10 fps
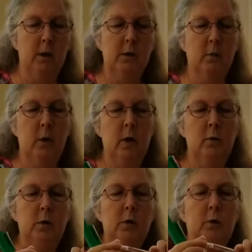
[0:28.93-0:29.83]
So what you
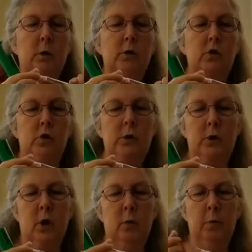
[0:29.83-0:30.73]
would do is
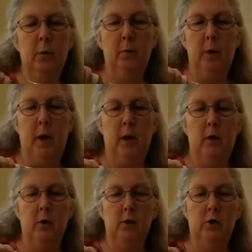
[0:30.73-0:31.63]
just open the
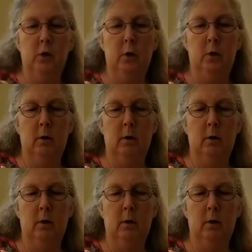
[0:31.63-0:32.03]
package